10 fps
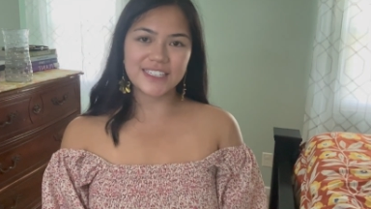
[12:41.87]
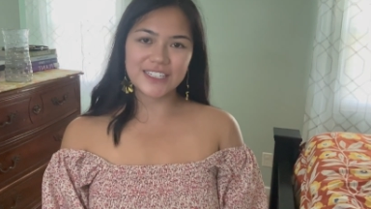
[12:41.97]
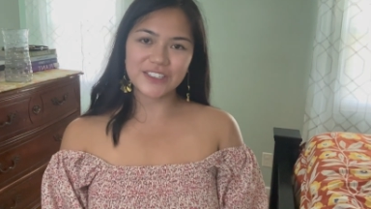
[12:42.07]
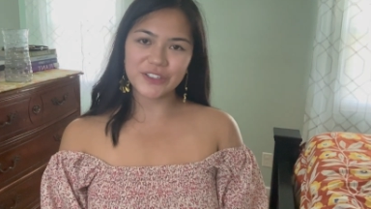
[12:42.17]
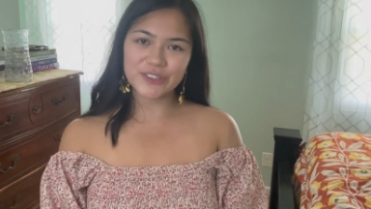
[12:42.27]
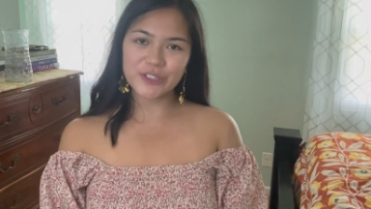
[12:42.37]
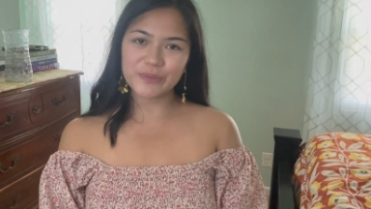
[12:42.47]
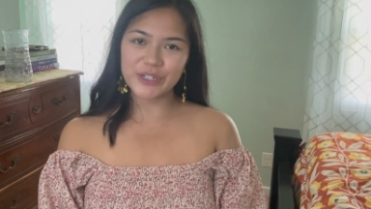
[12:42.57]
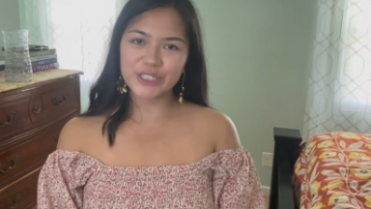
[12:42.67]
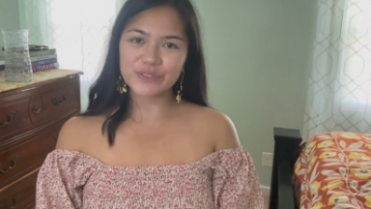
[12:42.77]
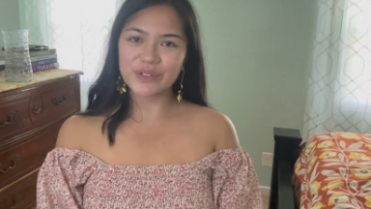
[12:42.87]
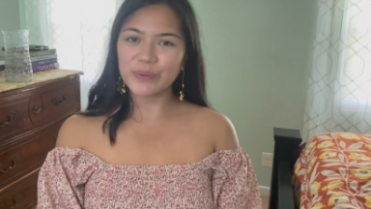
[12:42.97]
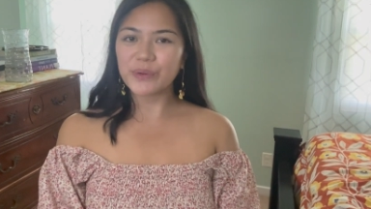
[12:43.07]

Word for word: Thank y'all so much for